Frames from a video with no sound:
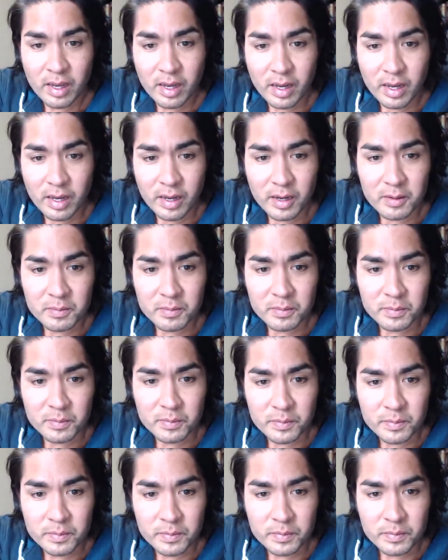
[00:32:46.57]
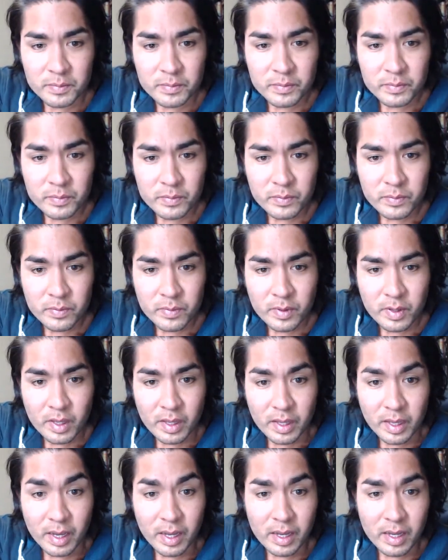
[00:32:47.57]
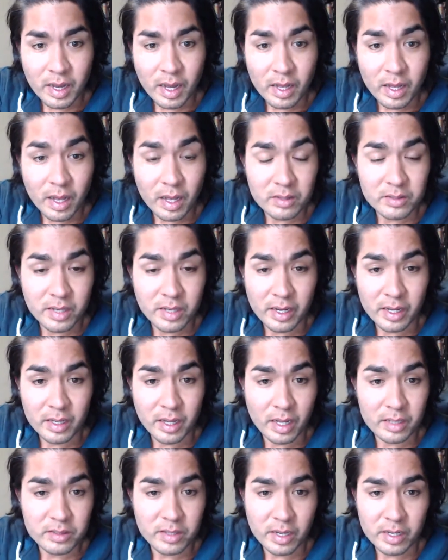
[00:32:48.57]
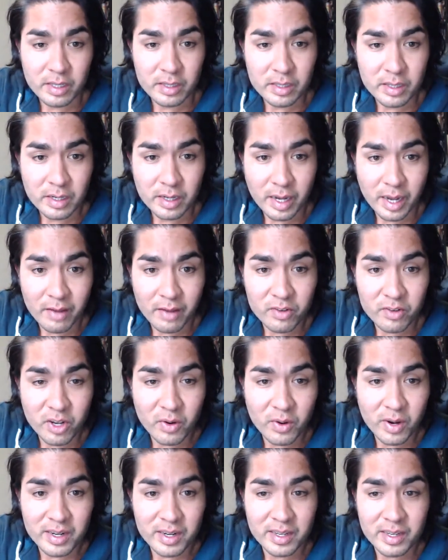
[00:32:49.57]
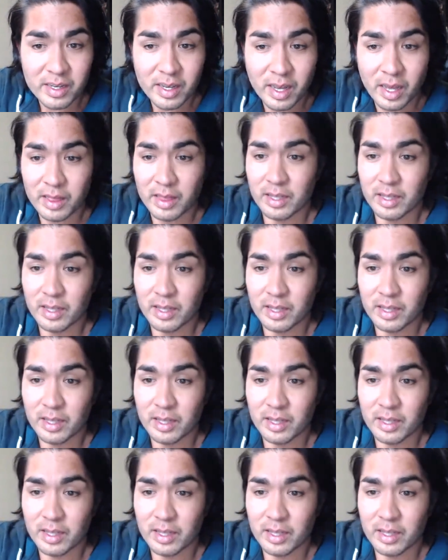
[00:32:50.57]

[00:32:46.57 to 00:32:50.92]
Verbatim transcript: Um, yeah, I'll, I'll, take a, I'll take a look. I have no idea.